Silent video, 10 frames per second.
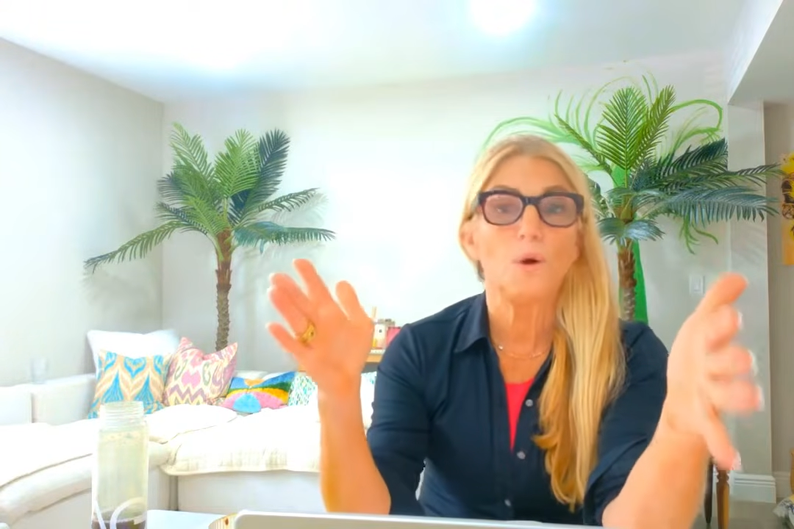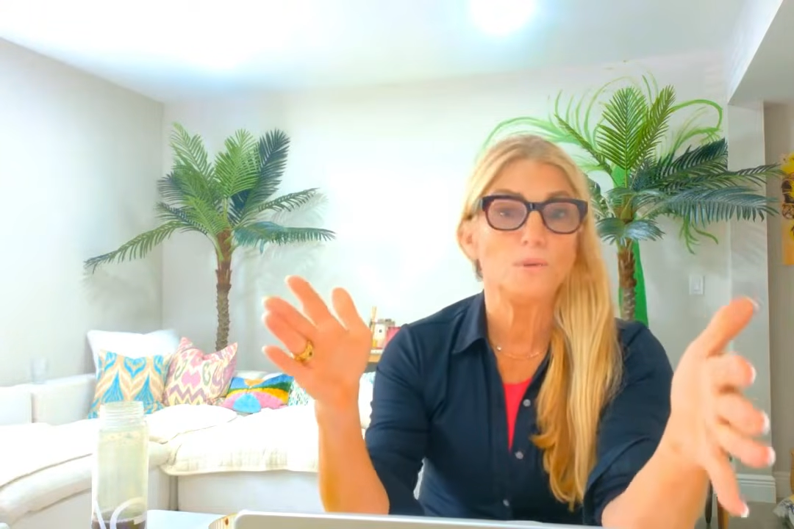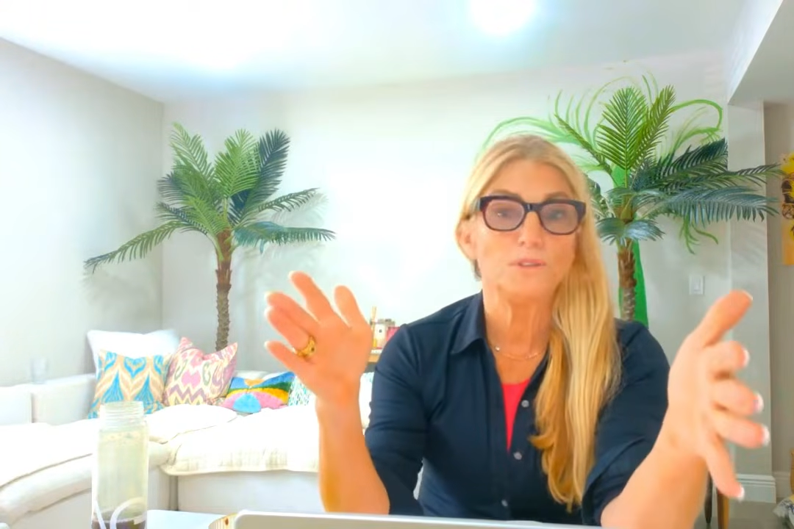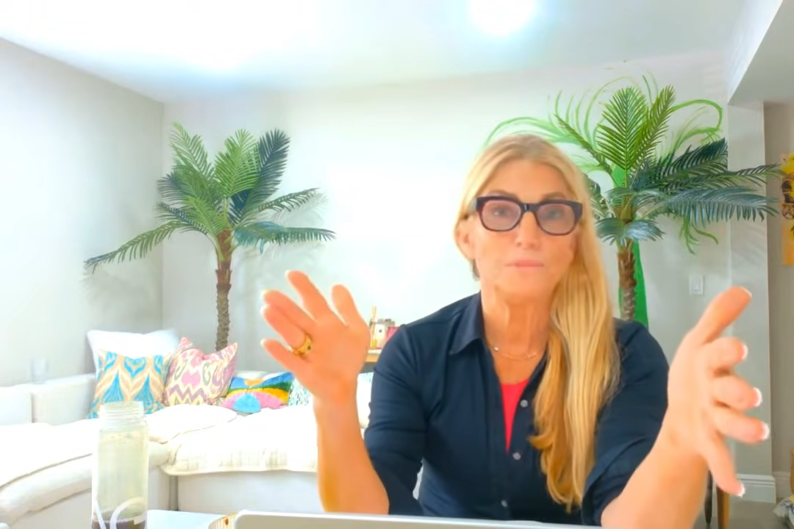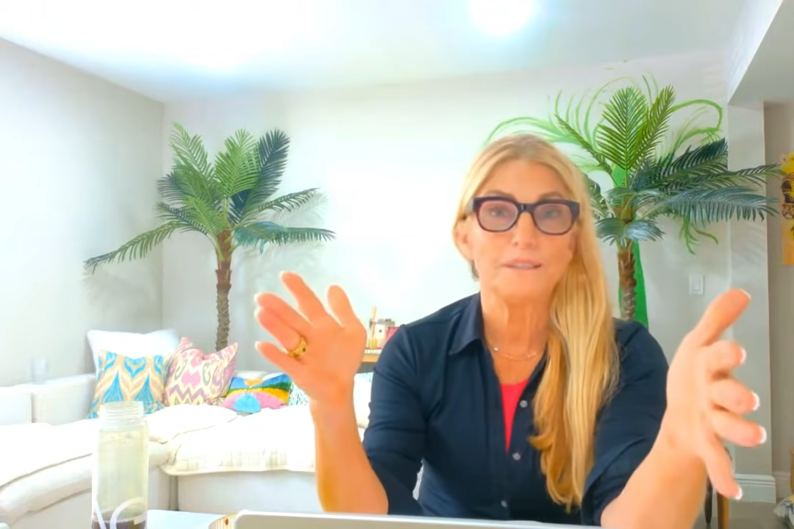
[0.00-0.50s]

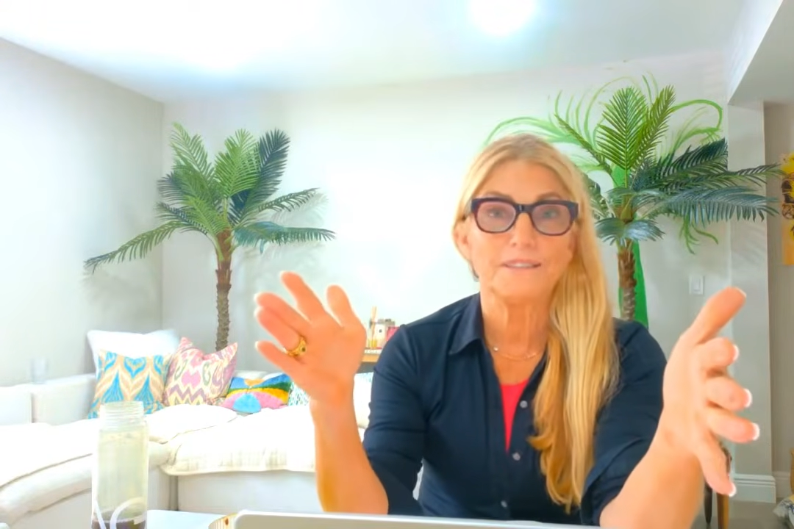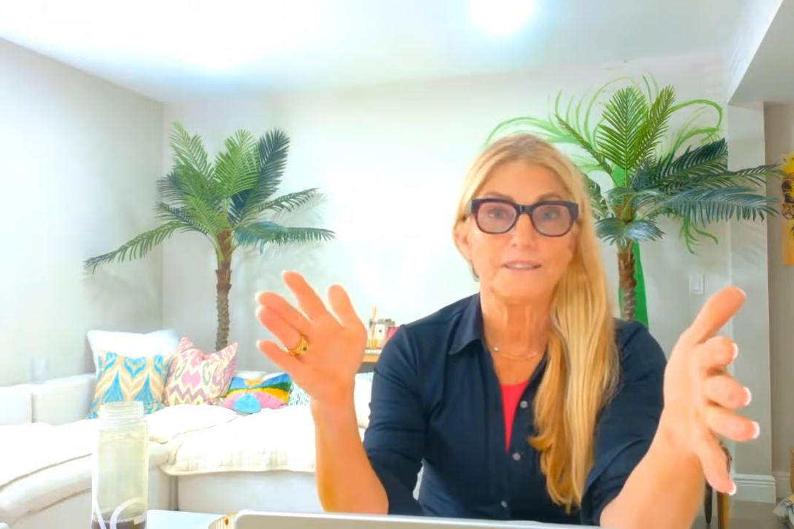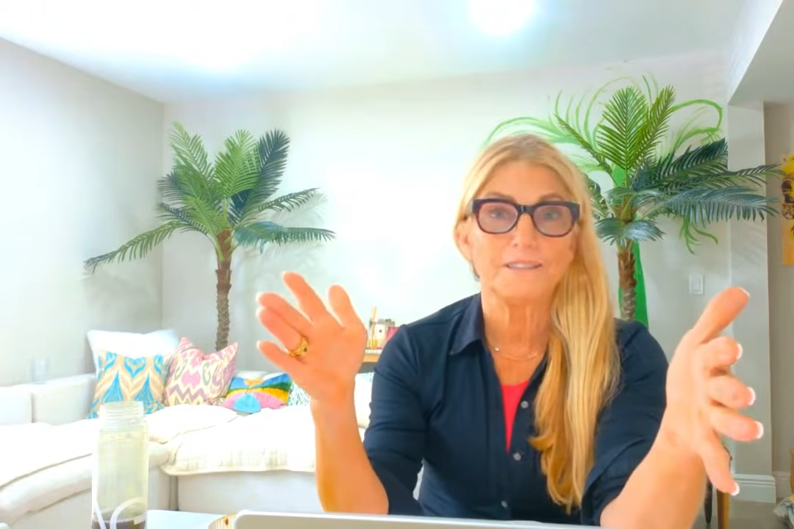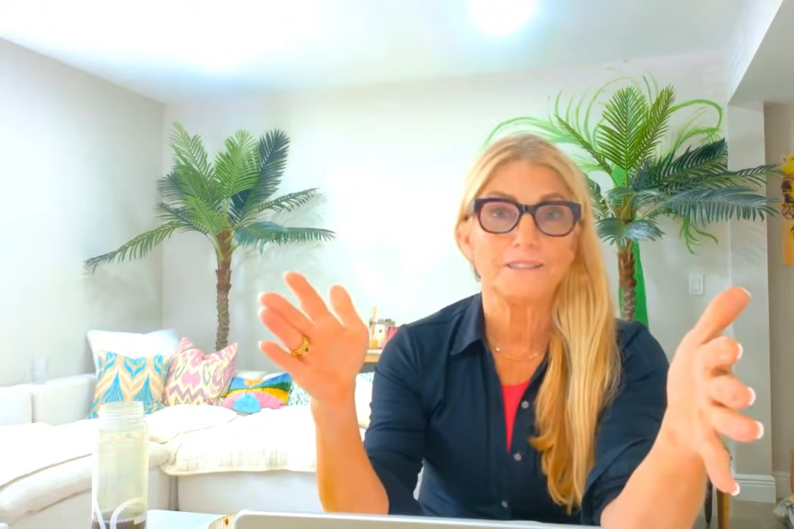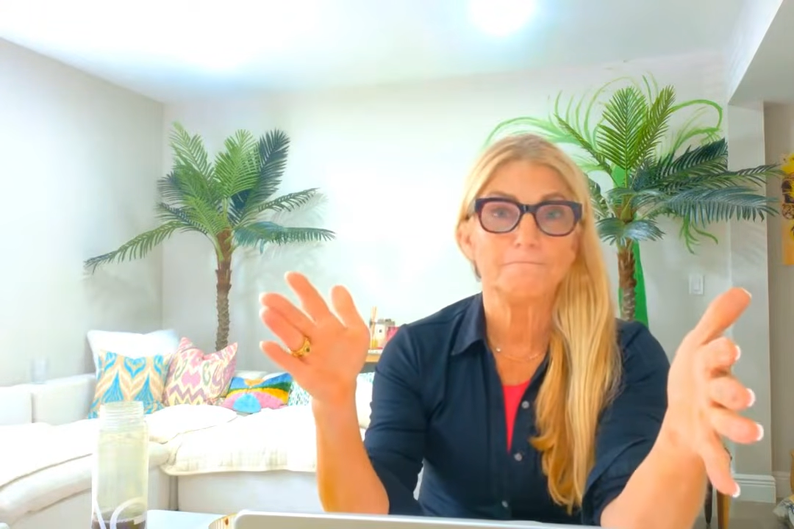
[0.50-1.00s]
owns a
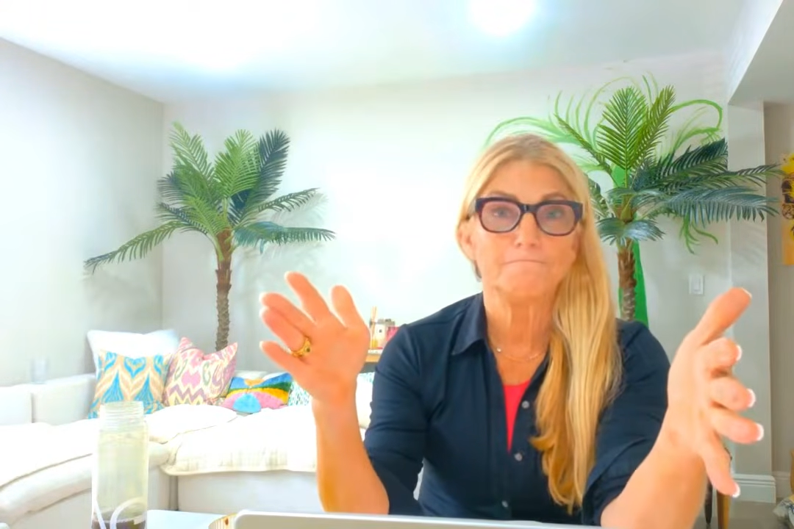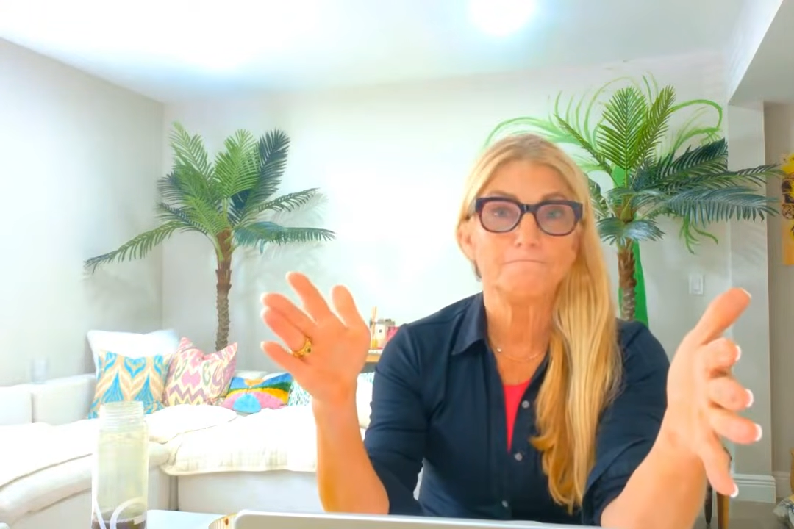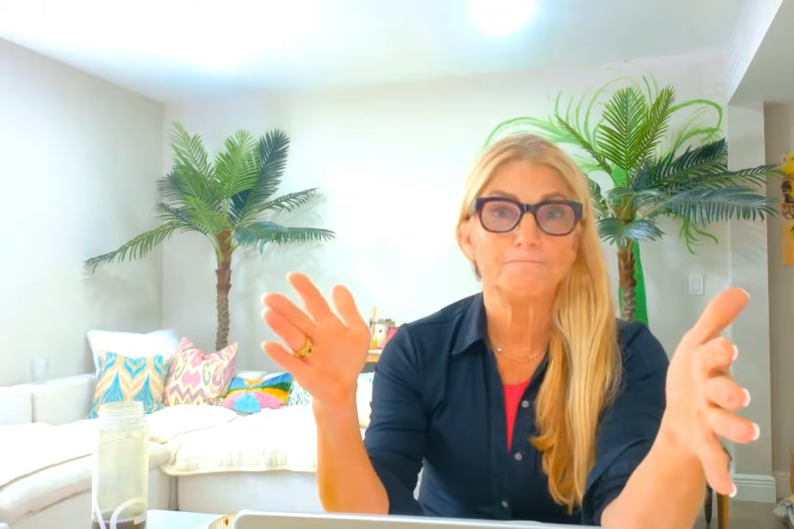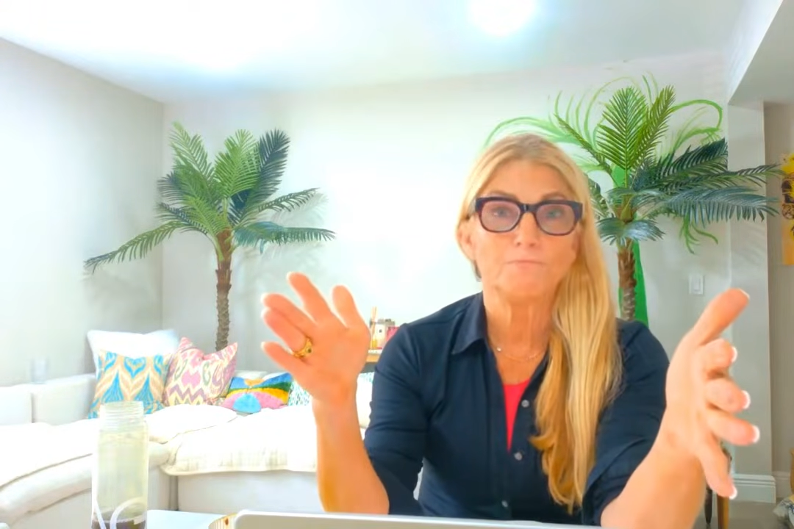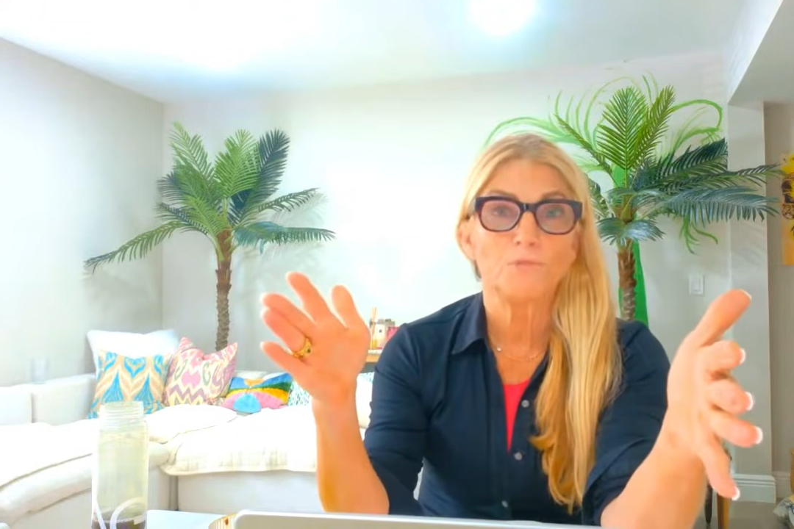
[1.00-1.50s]
business,
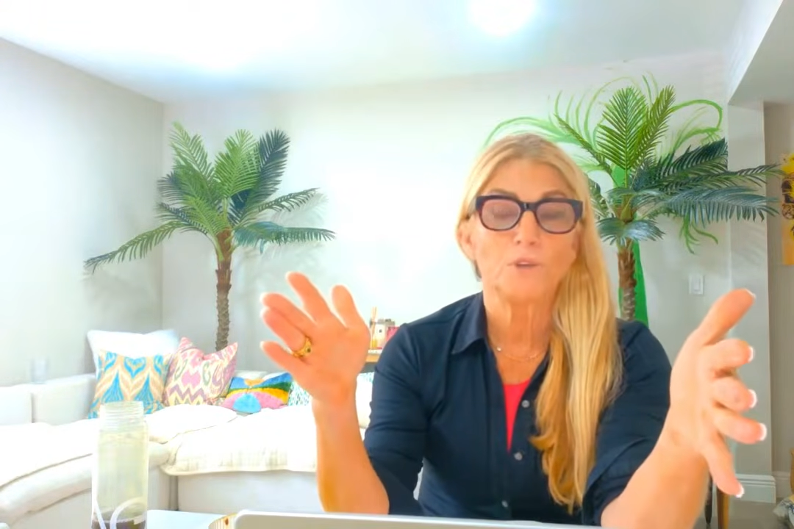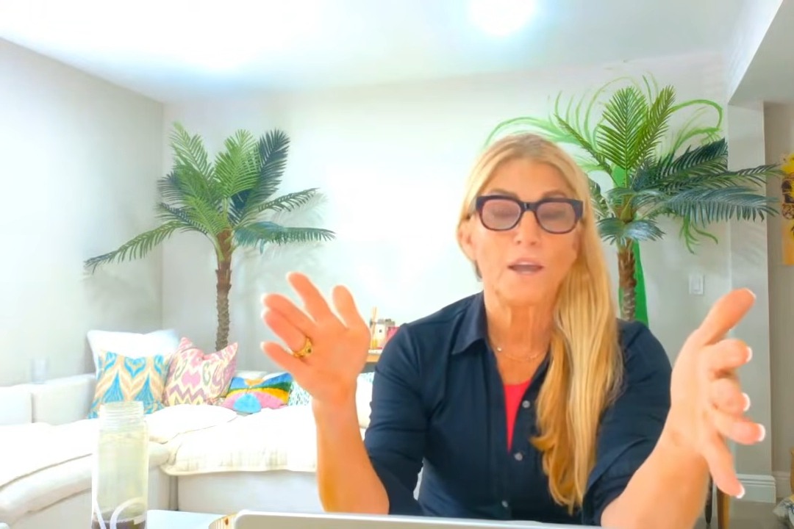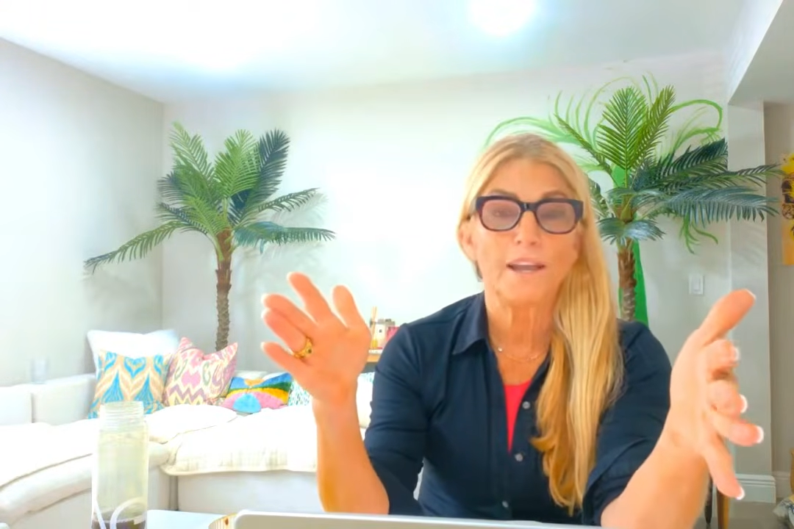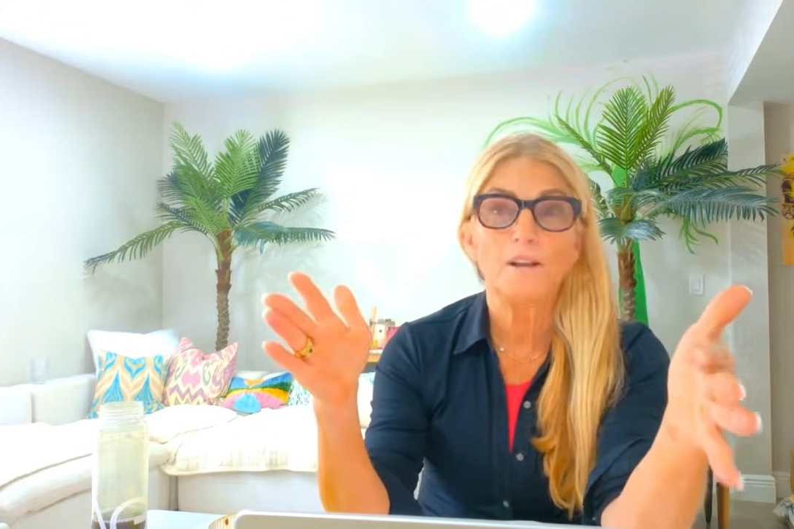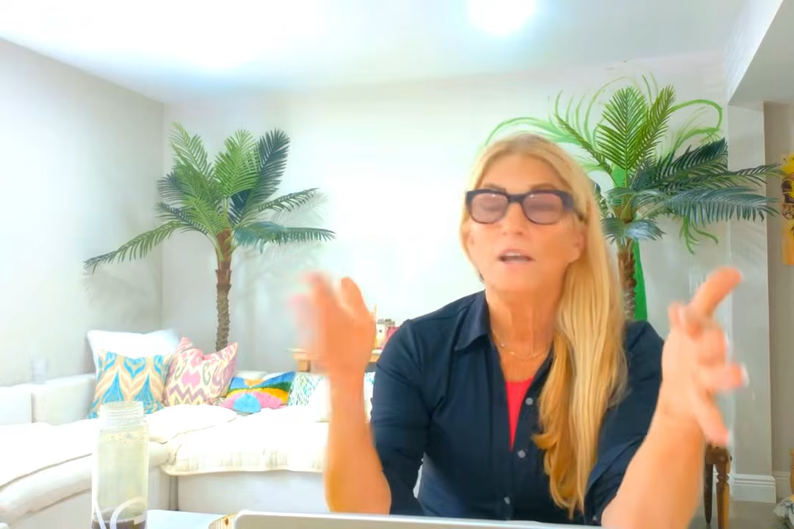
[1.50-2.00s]

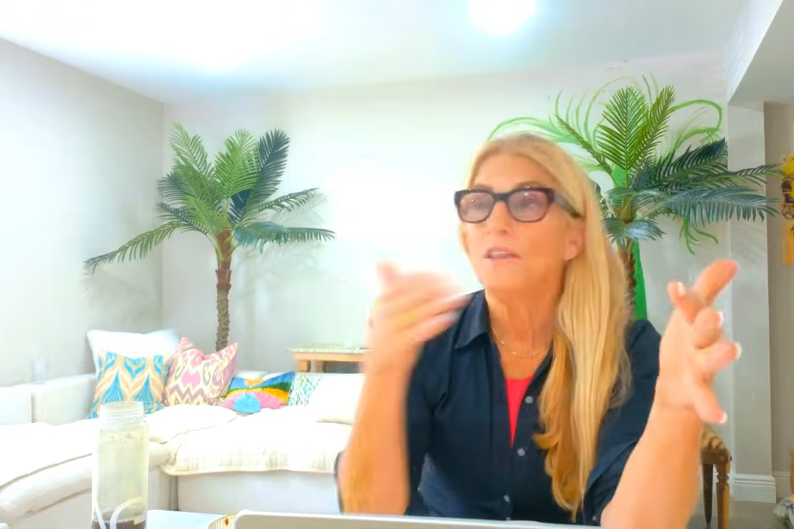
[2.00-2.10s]
okay?